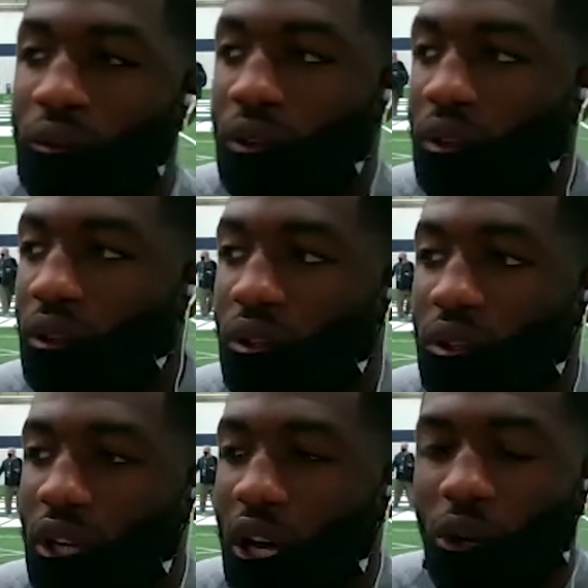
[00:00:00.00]

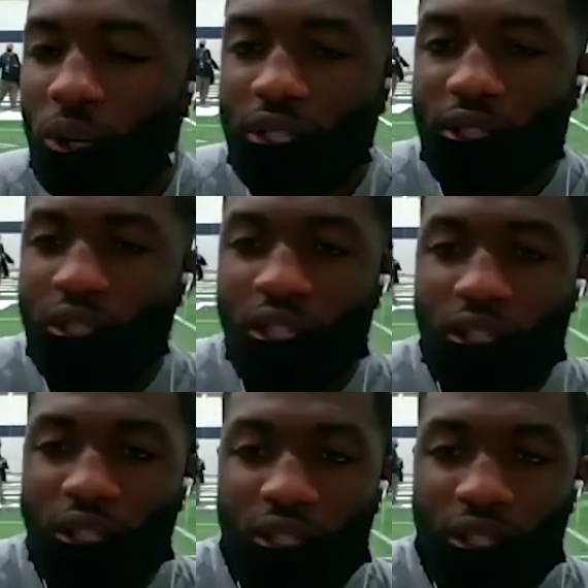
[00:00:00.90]
I don't know what
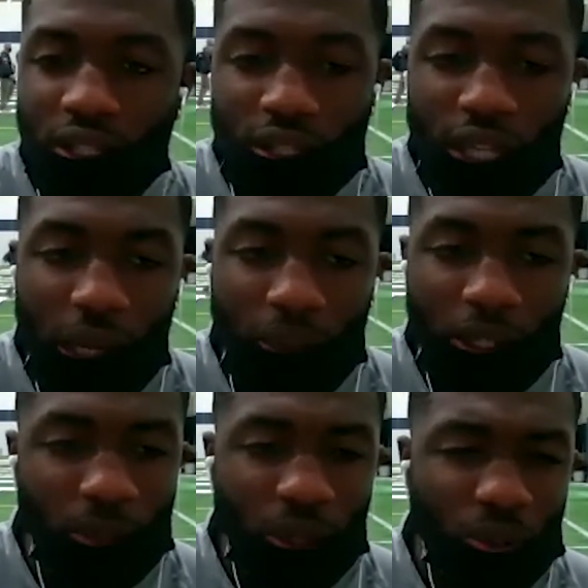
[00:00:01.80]
his time
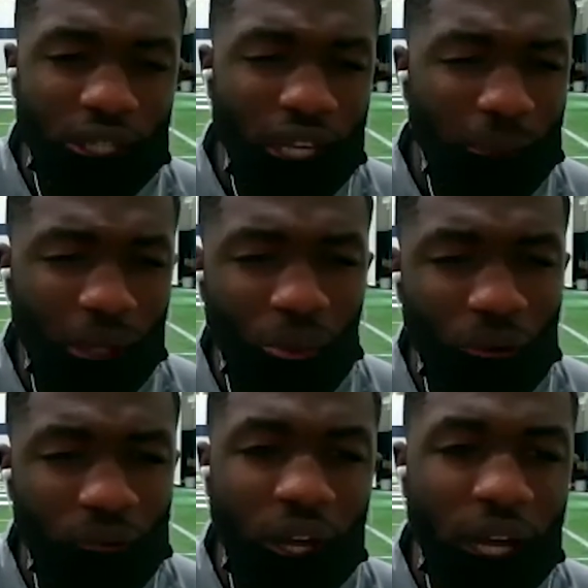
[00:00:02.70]
is, but it was like mid
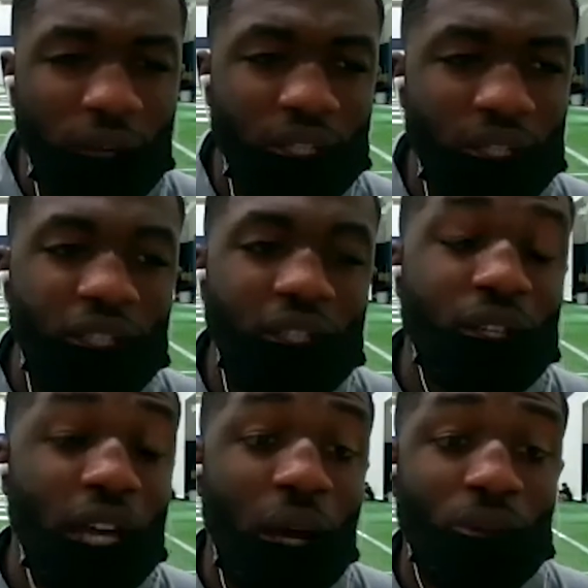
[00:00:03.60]
1.5s. And
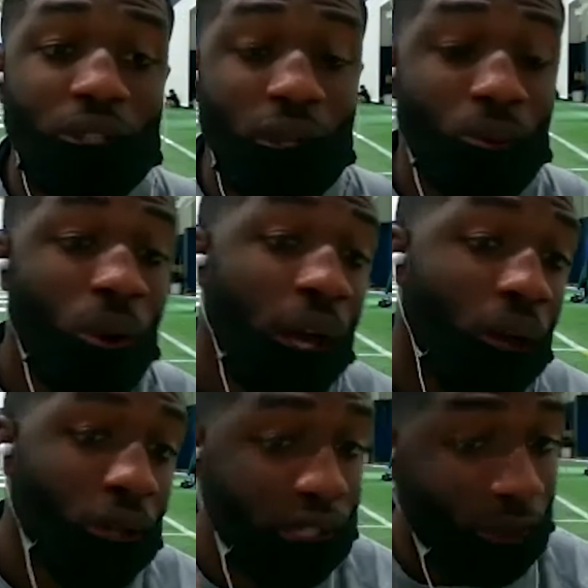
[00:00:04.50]
I was like,
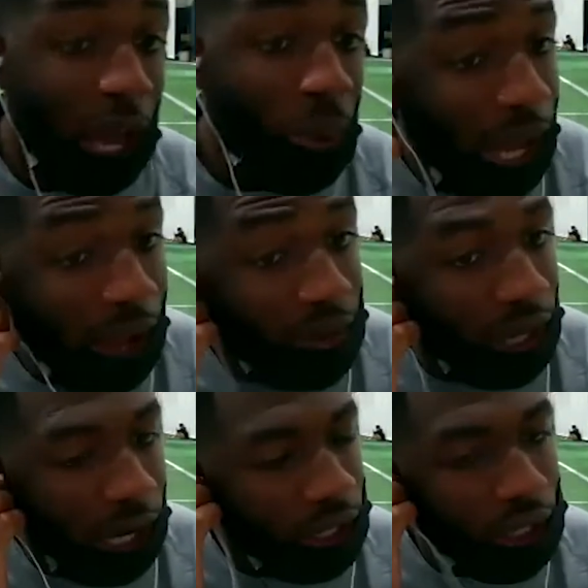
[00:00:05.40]
wow. Cause I went after
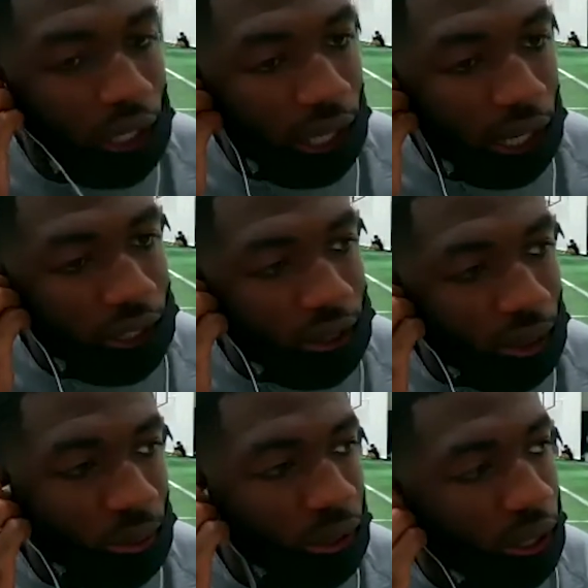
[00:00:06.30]
that and I couldn't get it.
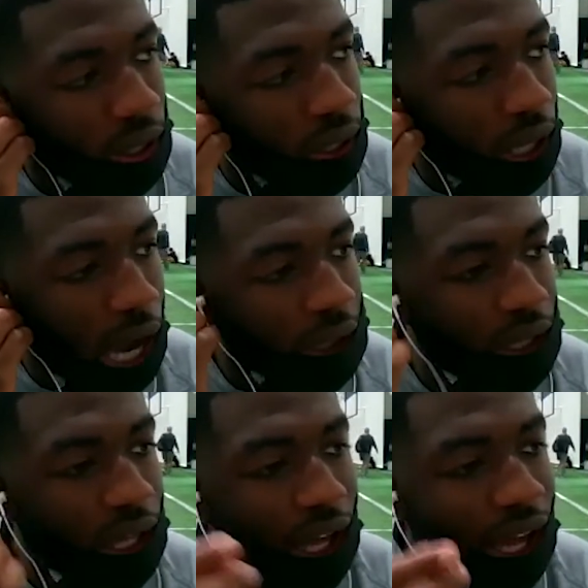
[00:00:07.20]
So
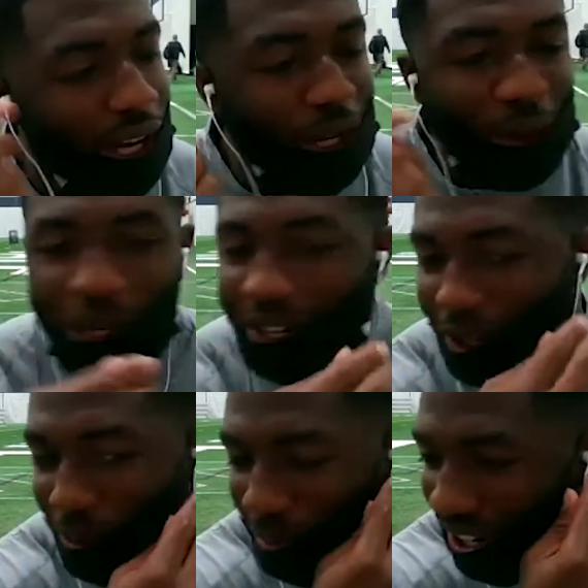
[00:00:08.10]
after that, I ended up beating
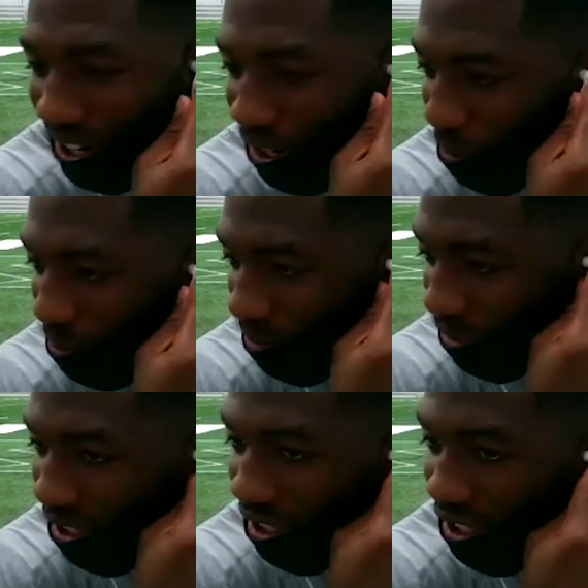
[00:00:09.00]
him. But,
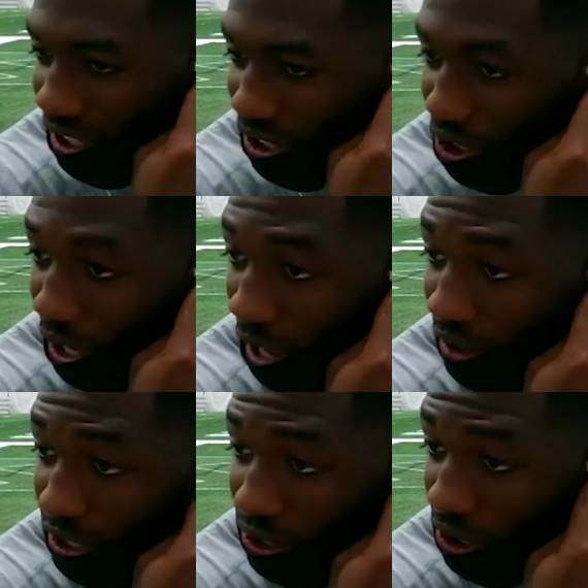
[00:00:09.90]
you know,
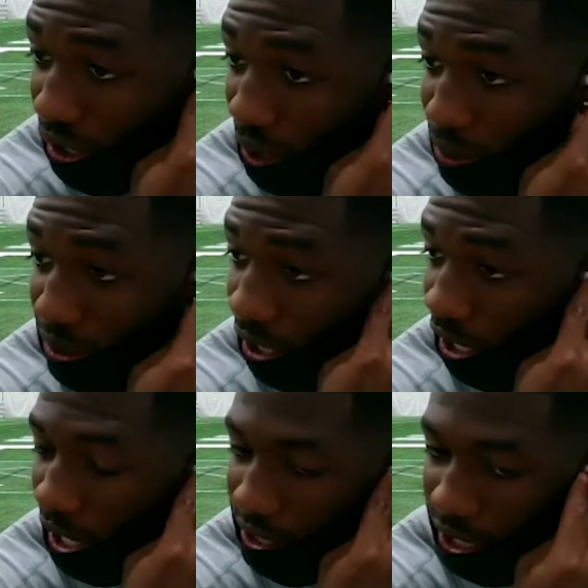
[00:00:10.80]
after I saw that, I was like,
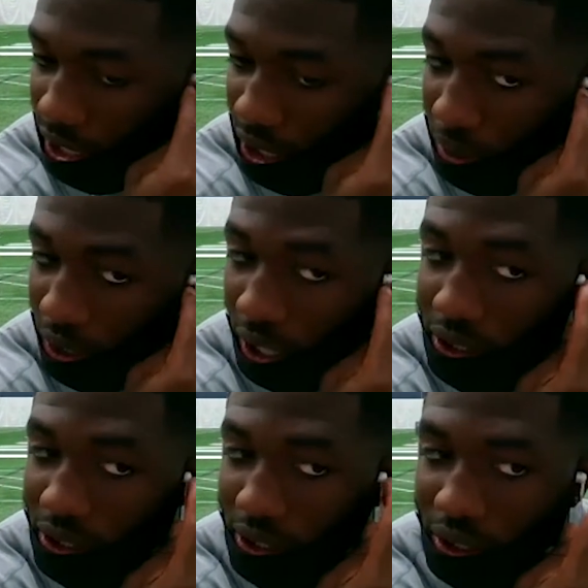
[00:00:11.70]
yeah, I got to take it up a
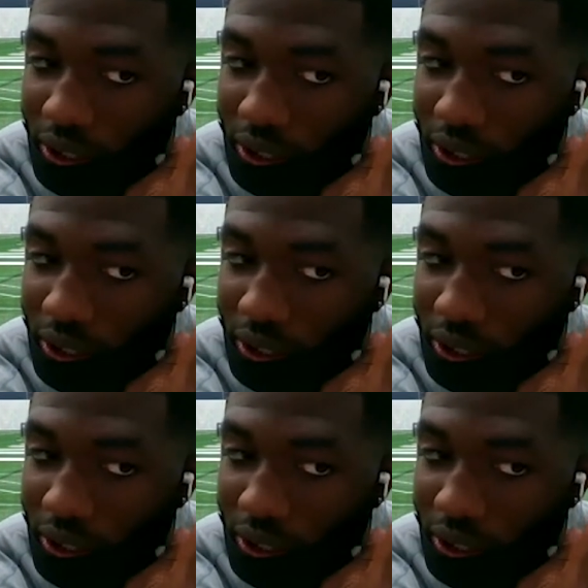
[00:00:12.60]
notch.